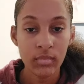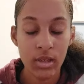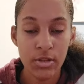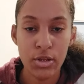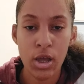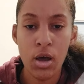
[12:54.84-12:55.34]

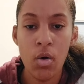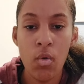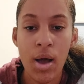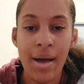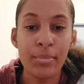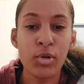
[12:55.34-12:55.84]

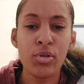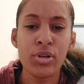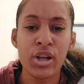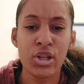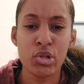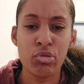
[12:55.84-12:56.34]
So I'm
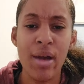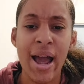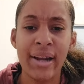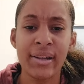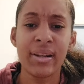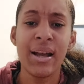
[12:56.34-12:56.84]
gonna
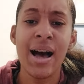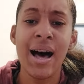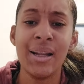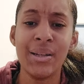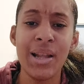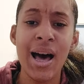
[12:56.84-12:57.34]
attract
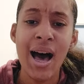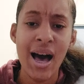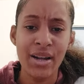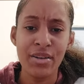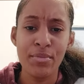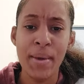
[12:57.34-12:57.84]
a
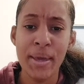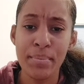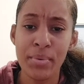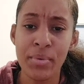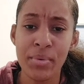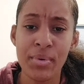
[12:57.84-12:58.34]
lot of
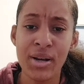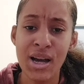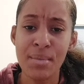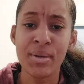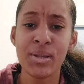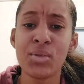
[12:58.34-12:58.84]
people
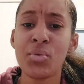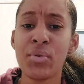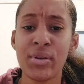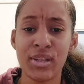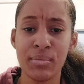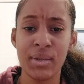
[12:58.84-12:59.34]
coming
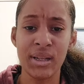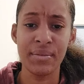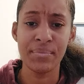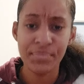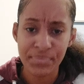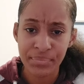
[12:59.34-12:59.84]
towards me